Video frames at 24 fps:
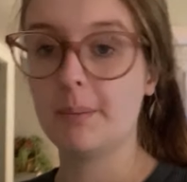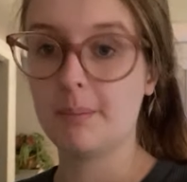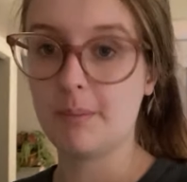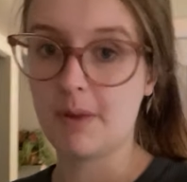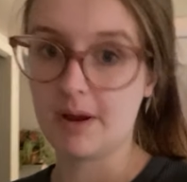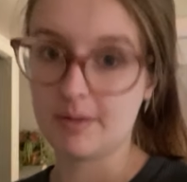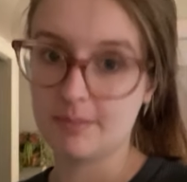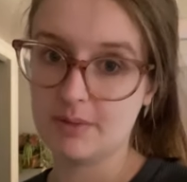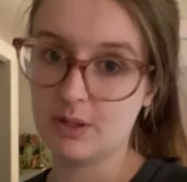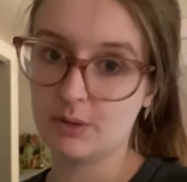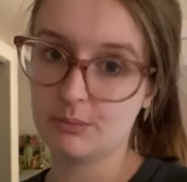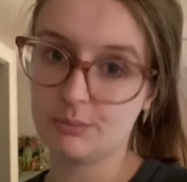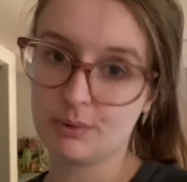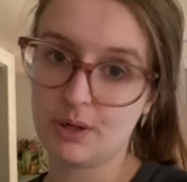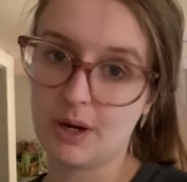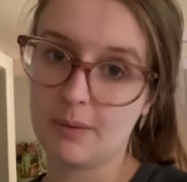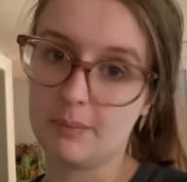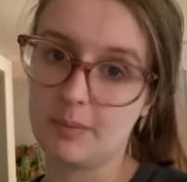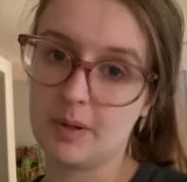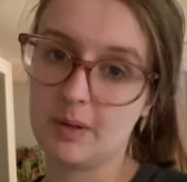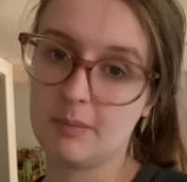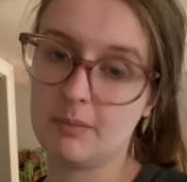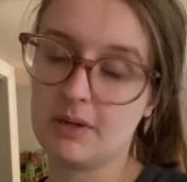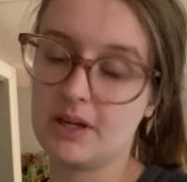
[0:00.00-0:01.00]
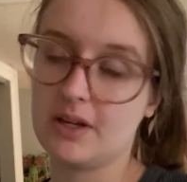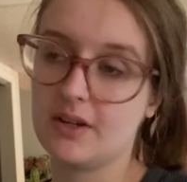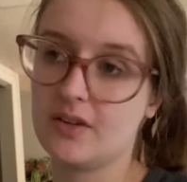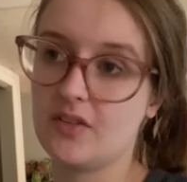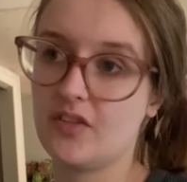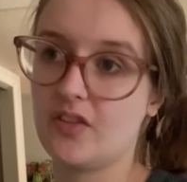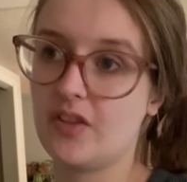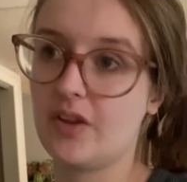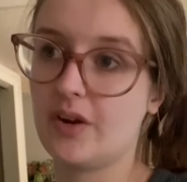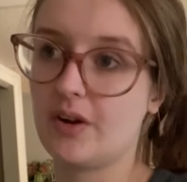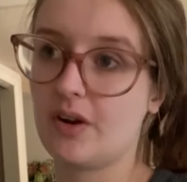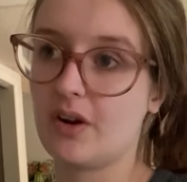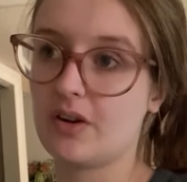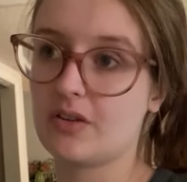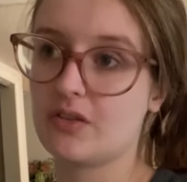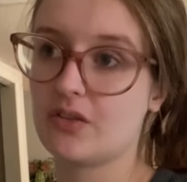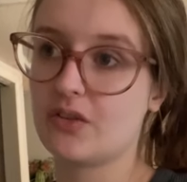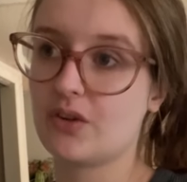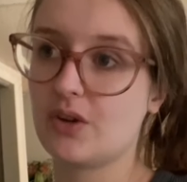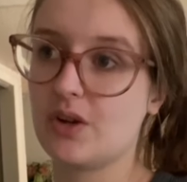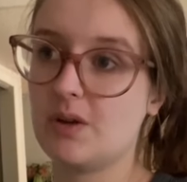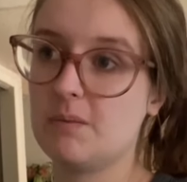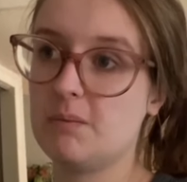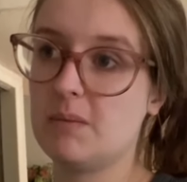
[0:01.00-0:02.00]
my meal prepping because there are
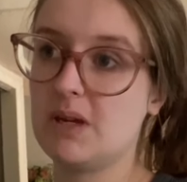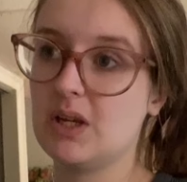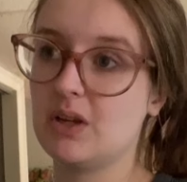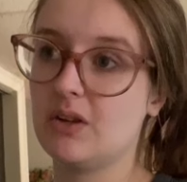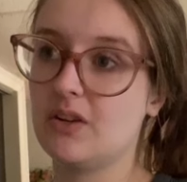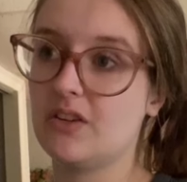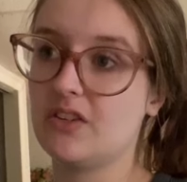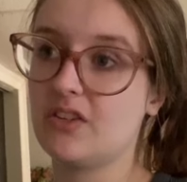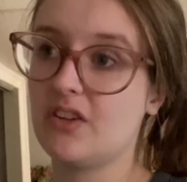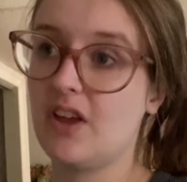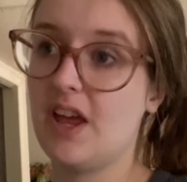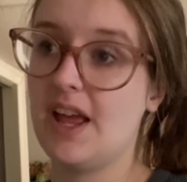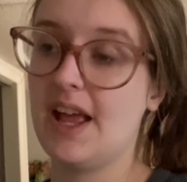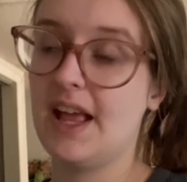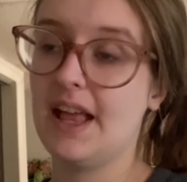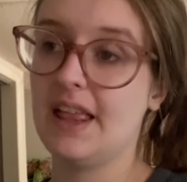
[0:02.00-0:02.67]
certain meals